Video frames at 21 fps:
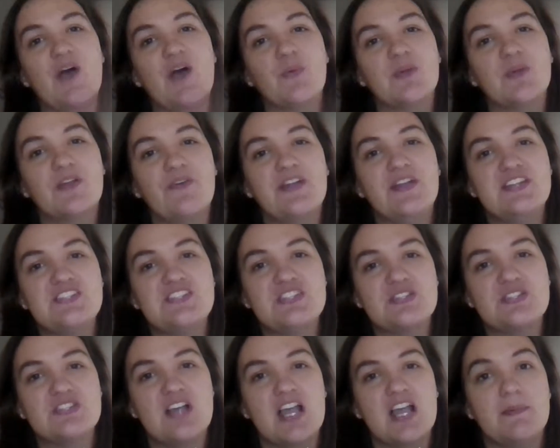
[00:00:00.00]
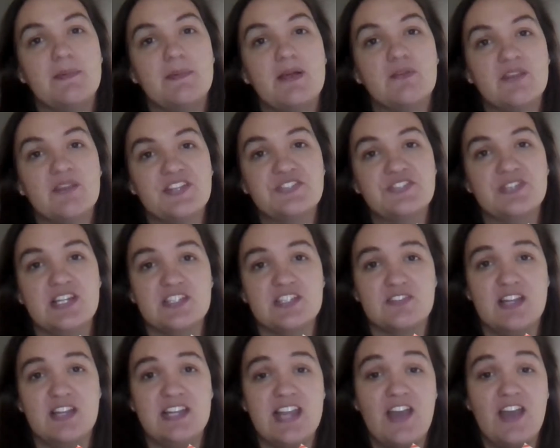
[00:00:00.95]
We're going to talk about restaurants
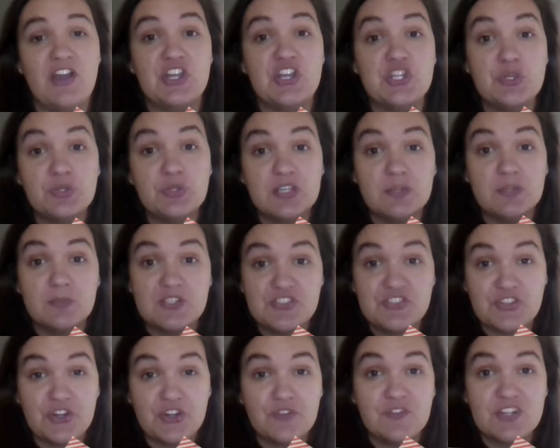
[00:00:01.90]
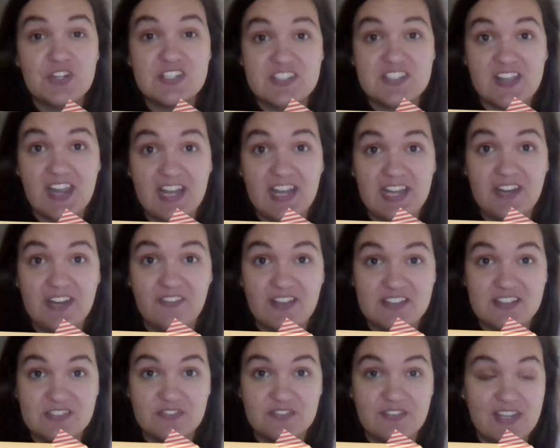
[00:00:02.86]
right now, and you can reserve your dining
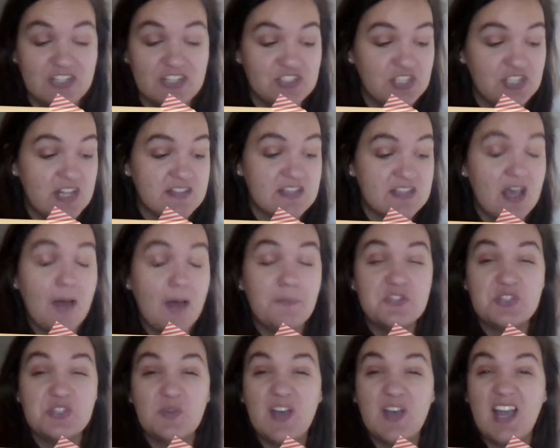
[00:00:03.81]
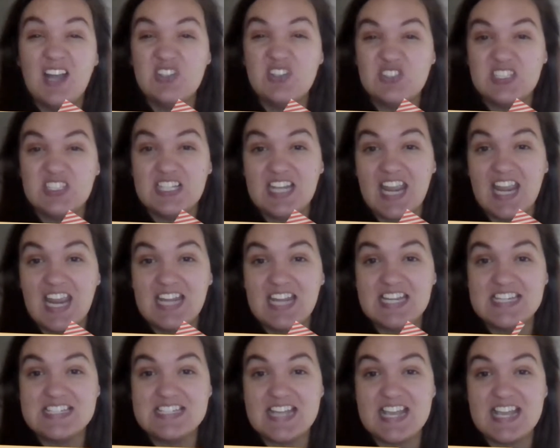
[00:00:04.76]
reservations up to
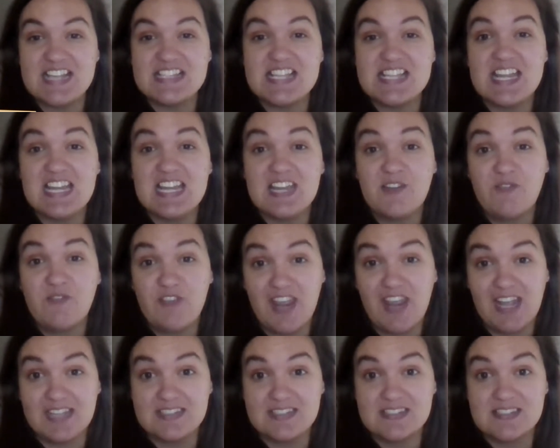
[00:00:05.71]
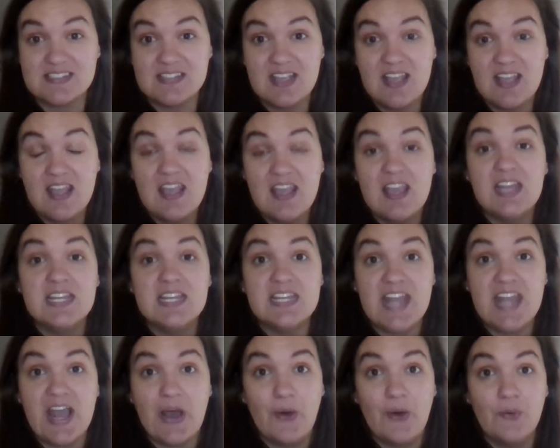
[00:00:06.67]
180 days in advance.
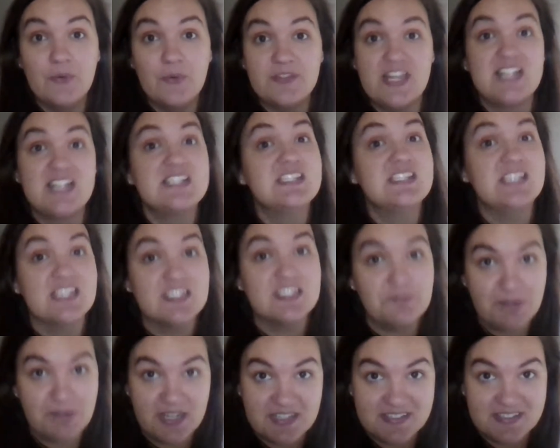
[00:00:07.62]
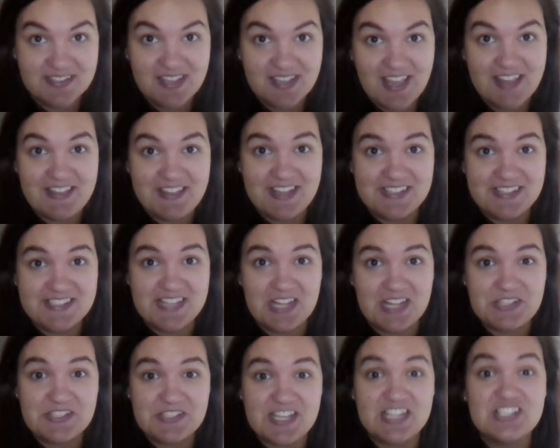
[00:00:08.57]
Now, that's 6 months, and that
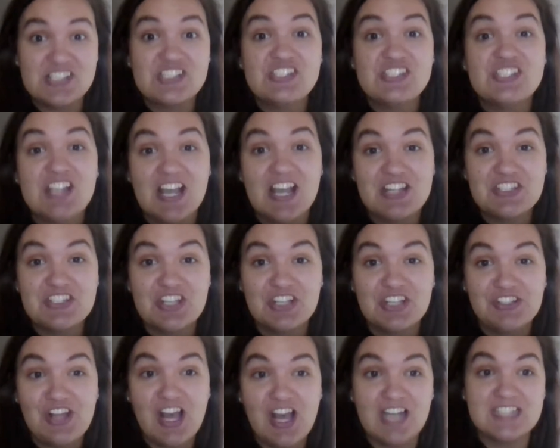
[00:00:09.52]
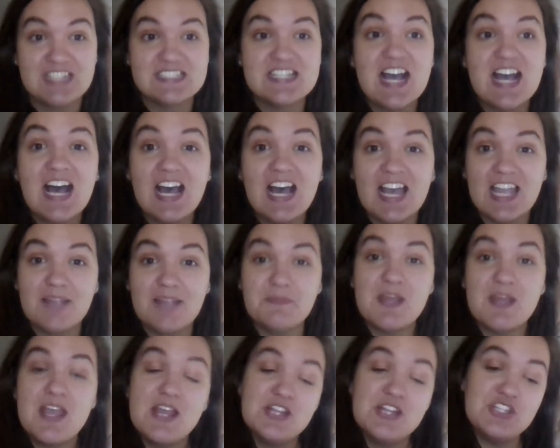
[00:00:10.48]
sounds like such a long time
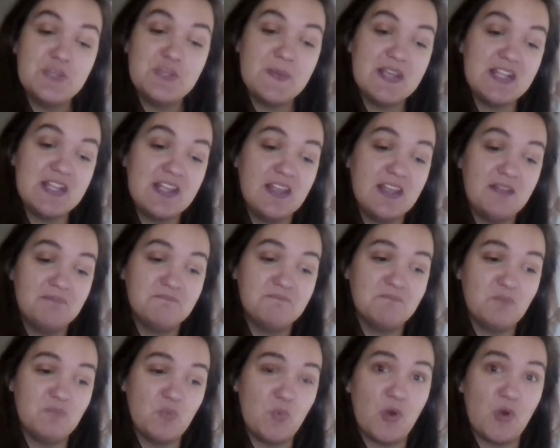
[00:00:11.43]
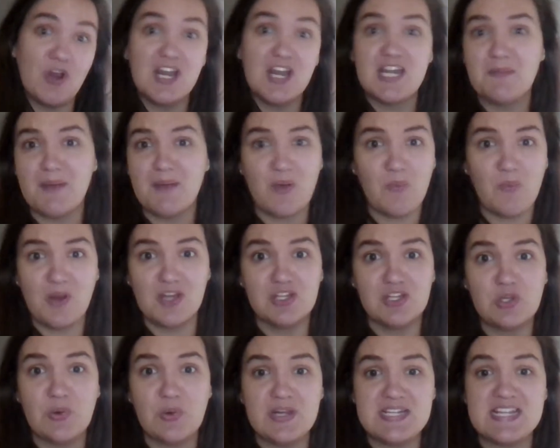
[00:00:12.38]
to be worried about where
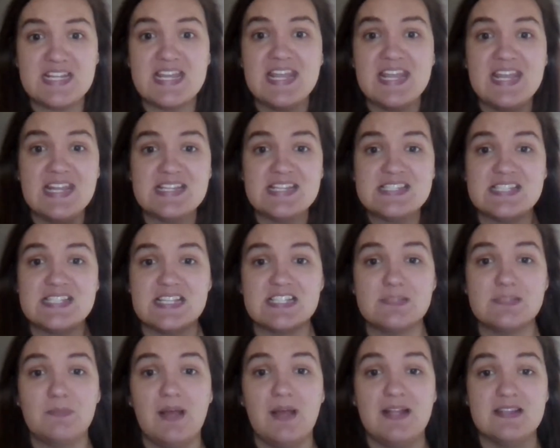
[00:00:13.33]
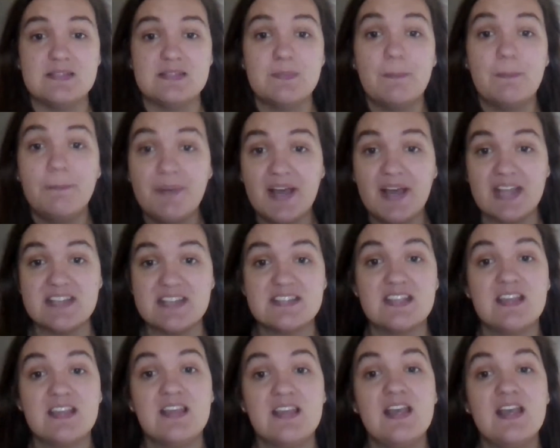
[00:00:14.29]
you're going to eat in 6 months, but
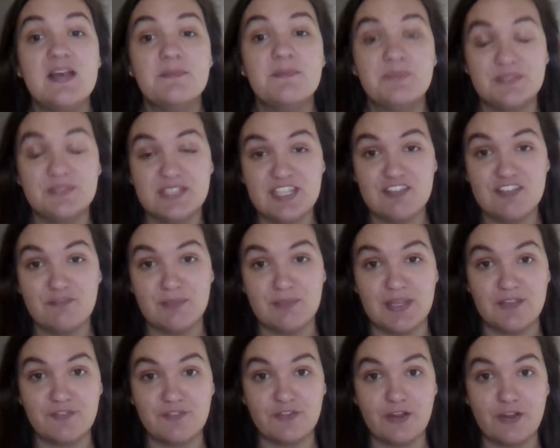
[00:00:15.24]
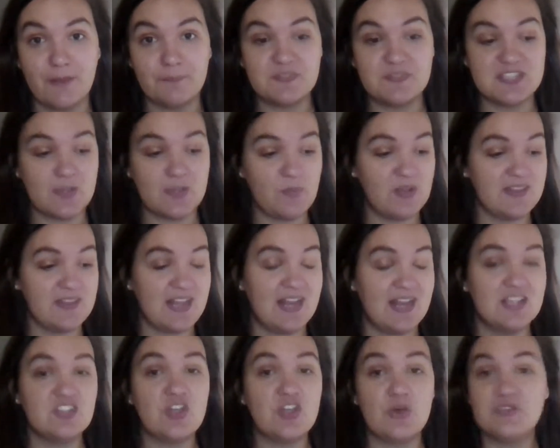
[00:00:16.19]
believe me, from someone
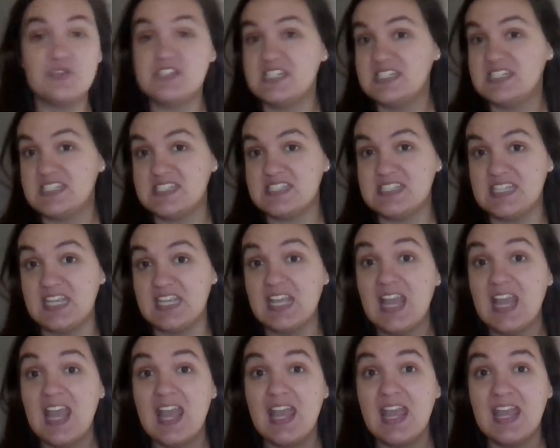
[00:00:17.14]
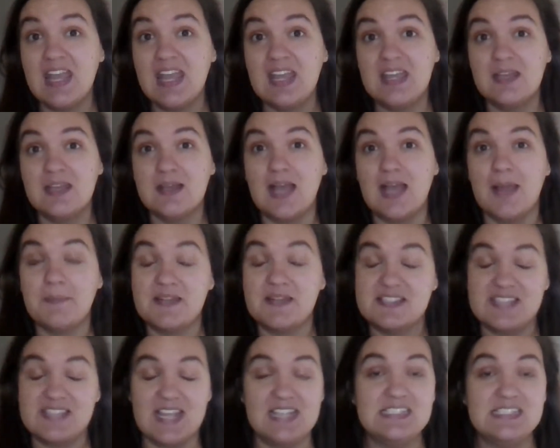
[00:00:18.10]
that goes to Disney, I'm going
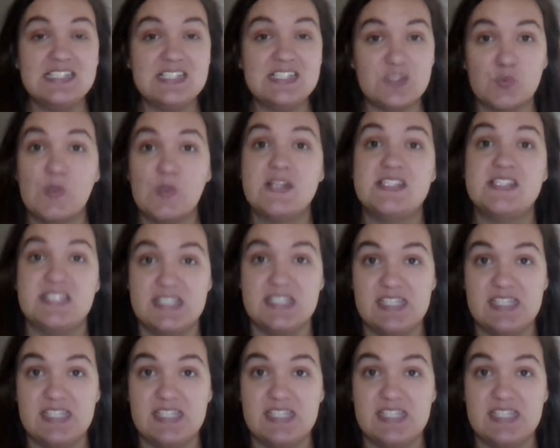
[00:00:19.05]
to say at least once a